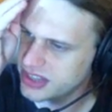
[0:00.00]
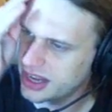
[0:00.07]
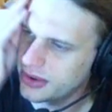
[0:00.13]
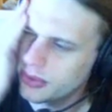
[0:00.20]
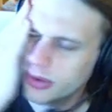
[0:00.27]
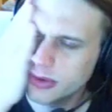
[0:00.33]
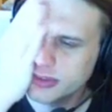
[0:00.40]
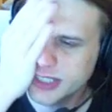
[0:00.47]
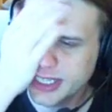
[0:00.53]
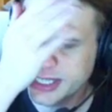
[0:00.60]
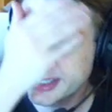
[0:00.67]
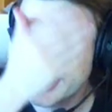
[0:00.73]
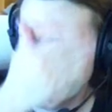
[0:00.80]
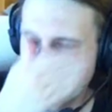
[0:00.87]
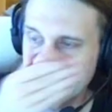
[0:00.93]
I don't know if she
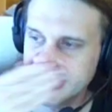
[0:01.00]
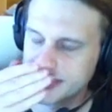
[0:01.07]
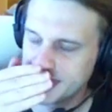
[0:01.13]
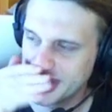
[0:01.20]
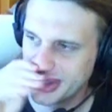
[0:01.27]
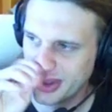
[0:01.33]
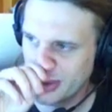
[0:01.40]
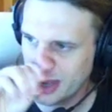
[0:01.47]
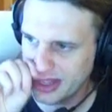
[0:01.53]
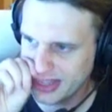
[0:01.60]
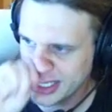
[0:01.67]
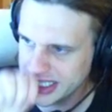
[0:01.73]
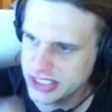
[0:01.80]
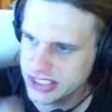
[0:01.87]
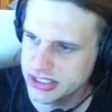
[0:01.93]
gets attack speed though. I
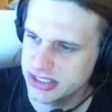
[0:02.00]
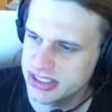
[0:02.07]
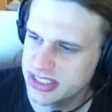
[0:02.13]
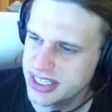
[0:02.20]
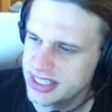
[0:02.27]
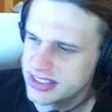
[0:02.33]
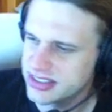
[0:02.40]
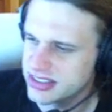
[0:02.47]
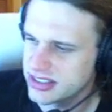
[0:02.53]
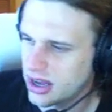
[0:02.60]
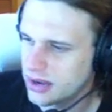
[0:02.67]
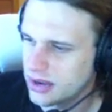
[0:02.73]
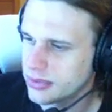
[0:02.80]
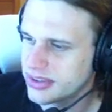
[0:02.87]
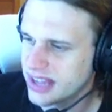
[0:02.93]
think she just gets
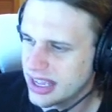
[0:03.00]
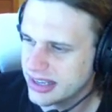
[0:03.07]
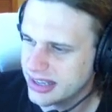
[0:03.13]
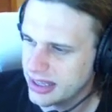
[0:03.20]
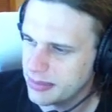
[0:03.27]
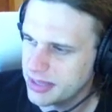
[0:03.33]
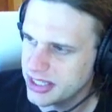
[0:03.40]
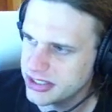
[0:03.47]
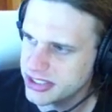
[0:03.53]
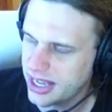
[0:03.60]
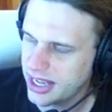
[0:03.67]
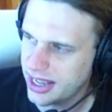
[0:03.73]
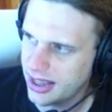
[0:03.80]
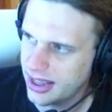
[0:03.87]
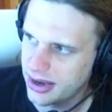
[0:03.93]
auto attack damage
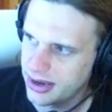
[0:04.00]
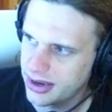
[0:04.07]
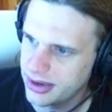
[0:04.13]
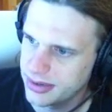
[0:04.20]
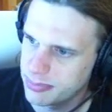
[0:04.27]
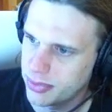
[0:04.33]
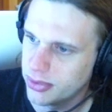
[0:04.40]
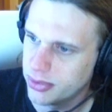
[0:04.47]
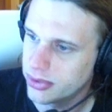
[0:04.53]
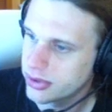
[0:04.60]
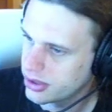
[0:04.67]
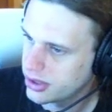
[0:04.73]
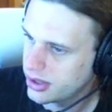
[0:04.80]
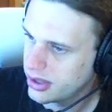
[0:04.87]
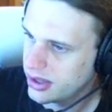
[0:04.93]
and bulk.
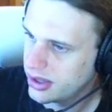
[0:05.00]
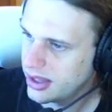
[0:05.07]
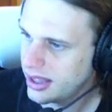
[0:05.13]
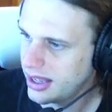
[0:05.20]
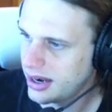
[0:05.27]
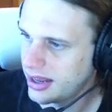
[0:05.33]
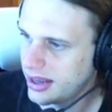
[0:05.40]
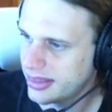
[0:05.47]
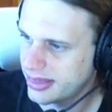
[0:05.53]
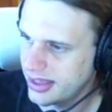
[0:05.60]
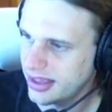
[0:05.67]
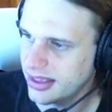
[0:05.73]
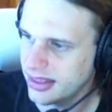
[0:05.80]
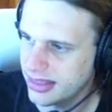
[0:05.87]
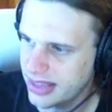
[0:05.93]
and I
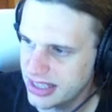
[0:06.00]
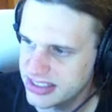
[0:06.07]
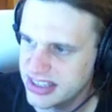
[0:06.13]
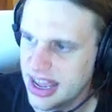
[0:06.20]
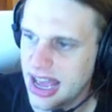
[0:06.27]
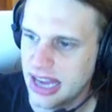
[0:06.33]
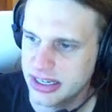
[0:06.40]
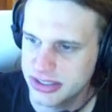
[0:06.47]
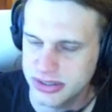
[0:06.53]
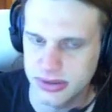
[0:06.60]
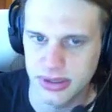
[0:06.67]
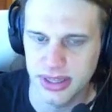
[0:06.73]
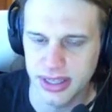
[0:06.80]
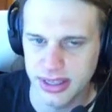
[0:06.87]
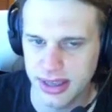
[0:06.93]
think that's
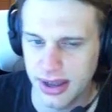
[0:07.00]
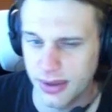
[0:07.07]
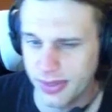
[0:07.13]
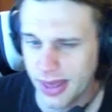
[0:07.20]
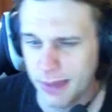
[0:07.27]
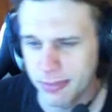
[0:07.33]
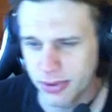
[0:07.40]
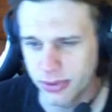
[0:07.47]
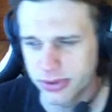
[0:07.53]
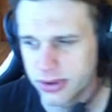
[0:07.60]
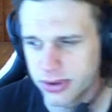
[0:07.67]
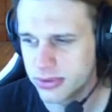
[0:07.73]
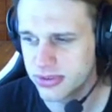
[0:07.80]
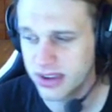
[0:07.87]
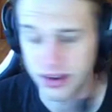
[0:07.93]
actually how that build
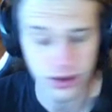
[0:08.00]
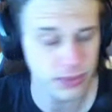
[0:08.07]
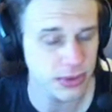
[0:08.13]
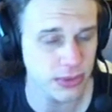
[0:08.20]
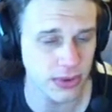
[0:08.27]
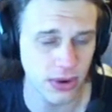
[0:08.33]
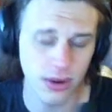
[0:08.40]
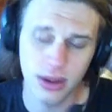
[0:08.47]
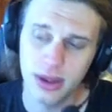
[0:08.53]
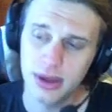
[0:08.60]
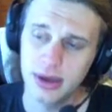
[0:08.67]
goes. I could be wrong.